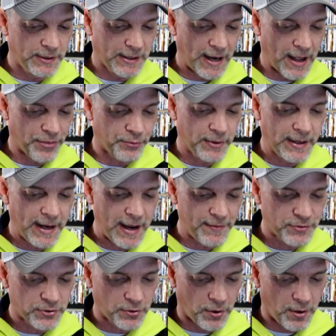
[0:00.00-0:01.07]
It got three and a half
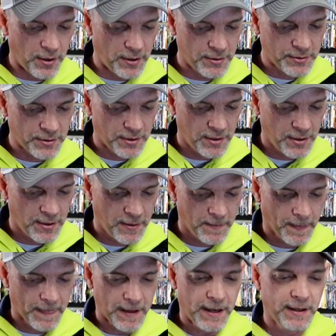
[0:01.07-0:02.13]
stars,
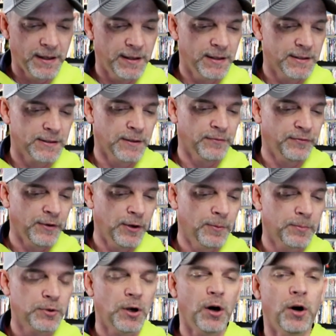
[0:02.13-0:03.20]
and it is a
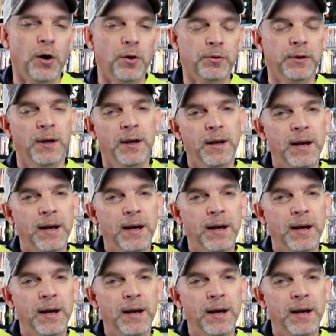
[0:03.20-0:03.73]
film called